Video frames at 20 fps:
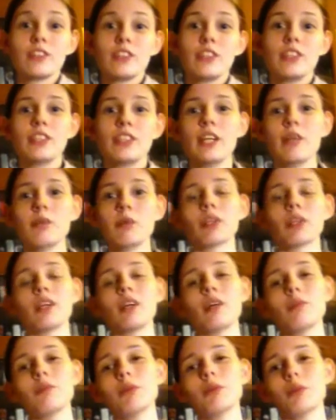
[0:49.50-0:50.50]
the day will
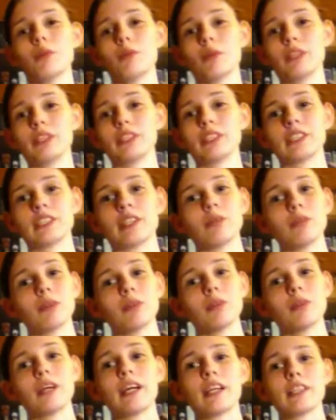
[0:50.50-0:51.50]
come when someone
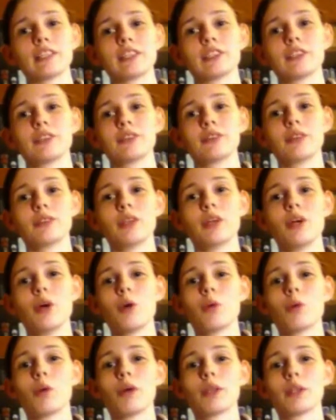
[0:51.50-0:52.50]
will ask you
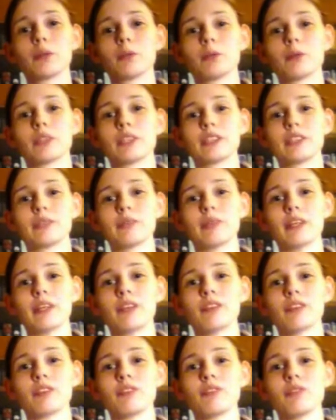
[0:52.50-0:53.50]
what your book is
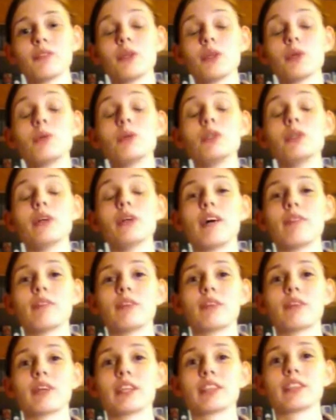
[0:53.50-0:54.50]
about, when you have
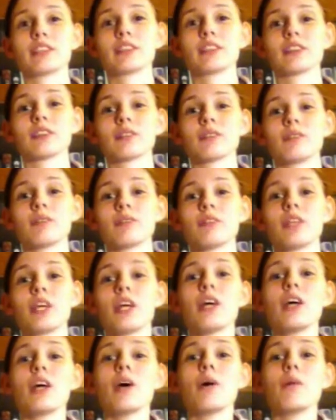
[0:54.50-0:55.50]
no answer.
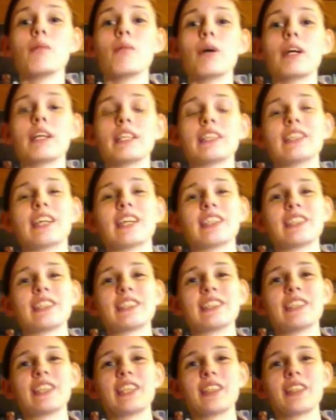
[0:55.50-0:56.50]
But it's not
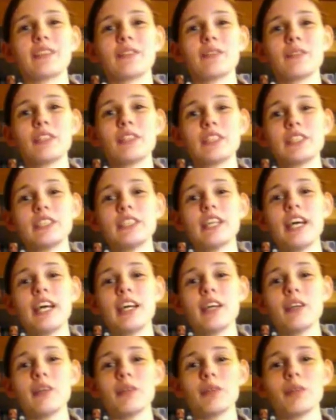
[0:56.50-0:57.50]
this day. This
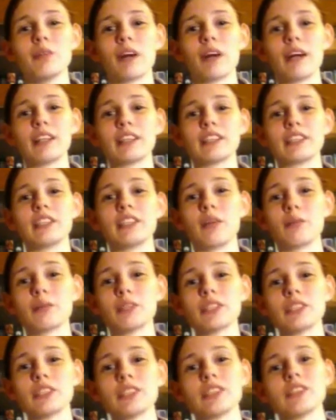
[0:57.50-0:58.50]
day, we write a
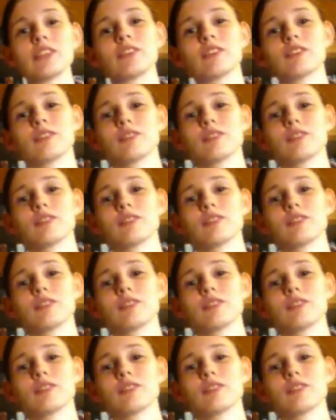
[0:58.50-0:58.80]
synopsis.